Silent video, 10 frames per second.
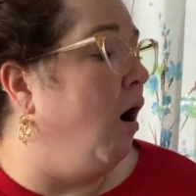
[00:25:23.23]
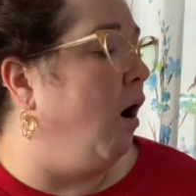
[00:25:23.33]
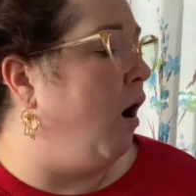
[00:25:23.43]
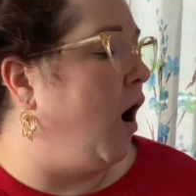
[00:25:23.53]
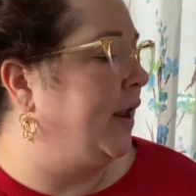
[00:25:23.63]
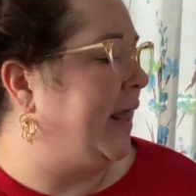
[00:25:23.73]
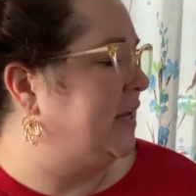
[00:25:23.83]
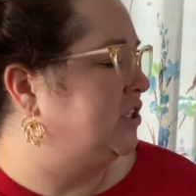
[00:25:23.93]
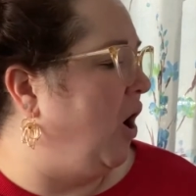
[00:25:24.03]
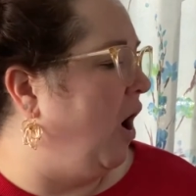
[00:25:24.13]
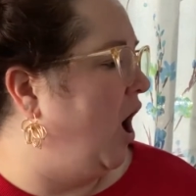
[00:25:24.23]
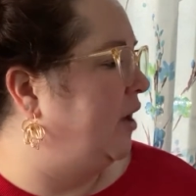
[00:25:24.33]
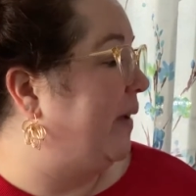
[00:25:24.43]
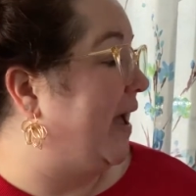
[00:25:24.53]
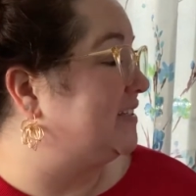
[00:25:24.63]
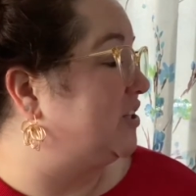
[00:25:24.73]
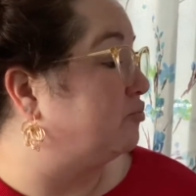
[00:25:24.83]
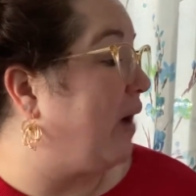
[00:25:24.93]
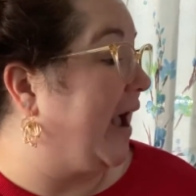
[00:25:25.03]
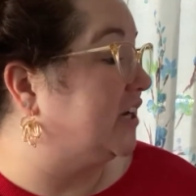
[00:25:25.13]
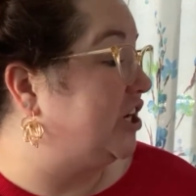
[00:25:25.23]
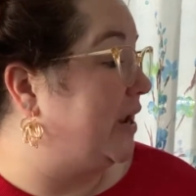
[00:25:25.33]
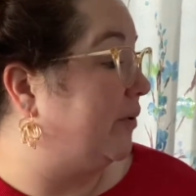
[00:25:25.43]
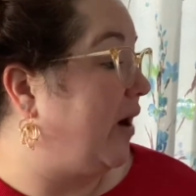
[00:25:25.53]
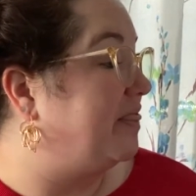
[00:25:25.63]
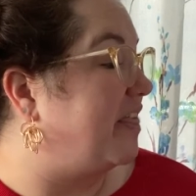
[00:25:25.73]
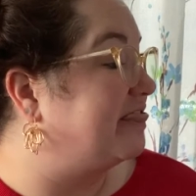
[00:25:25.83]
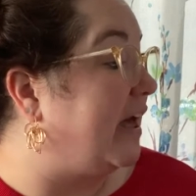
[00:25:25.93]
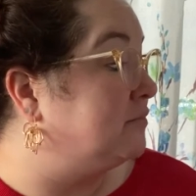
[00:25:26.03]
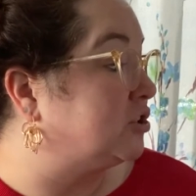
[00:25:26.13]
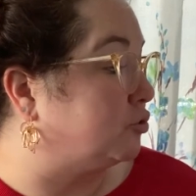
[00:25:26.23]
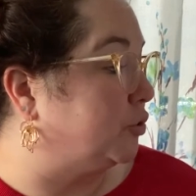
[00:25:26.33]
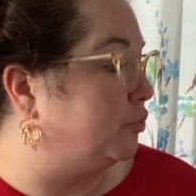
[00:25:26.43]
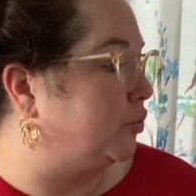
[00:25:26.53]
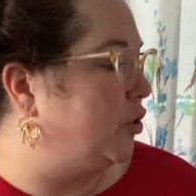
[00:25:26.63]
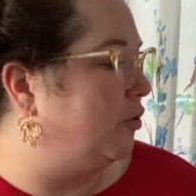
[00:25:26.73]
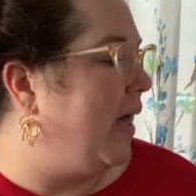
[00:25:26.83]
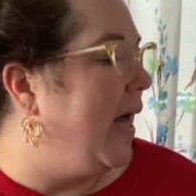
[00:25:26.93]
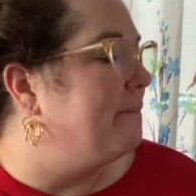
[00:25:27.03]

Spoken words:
on and on, past the rack chamber and the thumbscrew room,